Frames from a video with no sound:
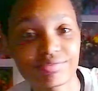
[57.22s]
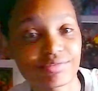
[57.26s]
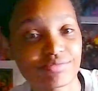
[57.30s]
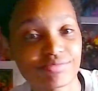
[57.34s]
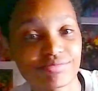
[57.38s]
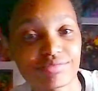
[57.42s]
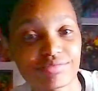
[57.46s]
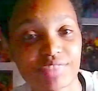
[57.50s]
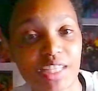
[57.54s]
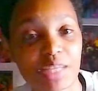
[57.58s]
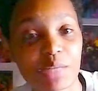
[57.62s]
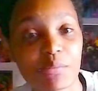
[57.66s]

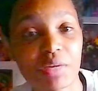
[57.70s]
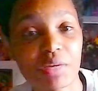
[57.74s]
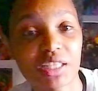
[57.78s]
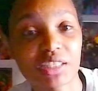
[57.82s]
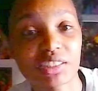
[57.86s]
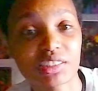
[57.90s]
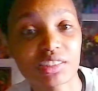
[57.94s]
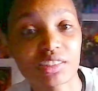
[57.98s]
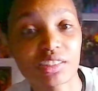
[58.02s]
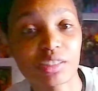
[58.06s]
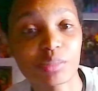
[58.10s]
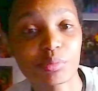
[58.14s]
they
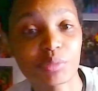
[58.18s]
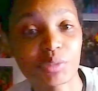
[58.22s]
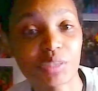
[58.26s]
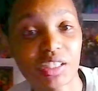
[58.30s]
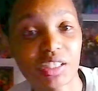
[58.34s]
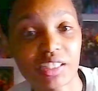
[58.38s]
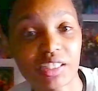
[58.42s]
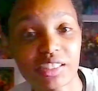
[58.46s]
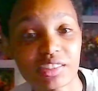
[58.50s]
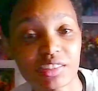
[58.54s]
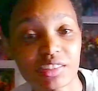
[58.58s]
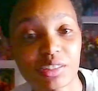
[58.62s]
messed up, and I
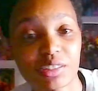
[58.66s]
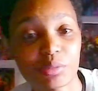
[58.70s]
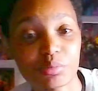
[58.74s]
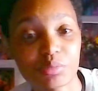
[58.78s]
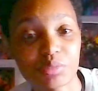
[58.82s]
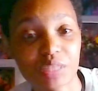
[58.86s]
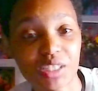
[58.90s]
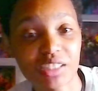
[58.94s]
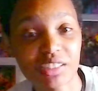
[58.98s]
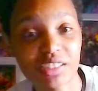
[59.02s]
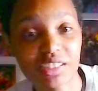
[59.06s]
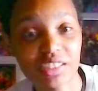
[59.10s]
ended up
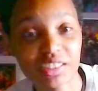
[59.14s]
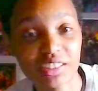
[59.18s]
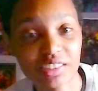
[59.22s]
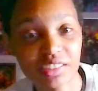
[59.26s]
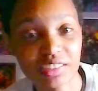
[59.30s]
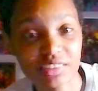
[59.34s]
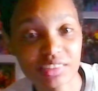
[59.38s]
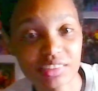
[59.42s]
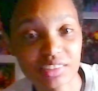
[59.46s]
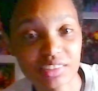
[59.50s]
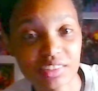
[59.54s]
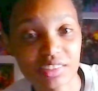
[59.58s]
not getting it
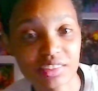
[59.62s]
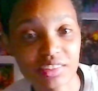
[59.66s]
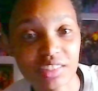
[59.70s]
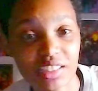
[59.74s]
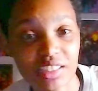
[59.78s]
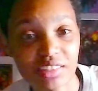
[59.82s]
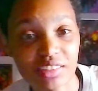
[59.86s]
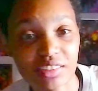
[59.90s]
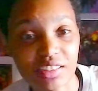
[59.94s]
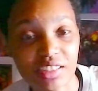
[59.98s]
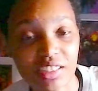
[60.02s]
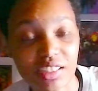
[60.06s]
until
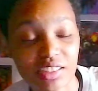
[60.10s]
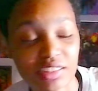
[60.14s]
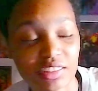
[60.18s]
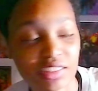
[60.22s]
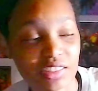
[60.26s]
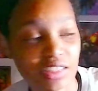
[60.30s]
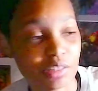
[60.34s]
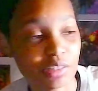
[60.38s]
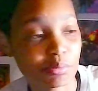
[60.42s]
the next day.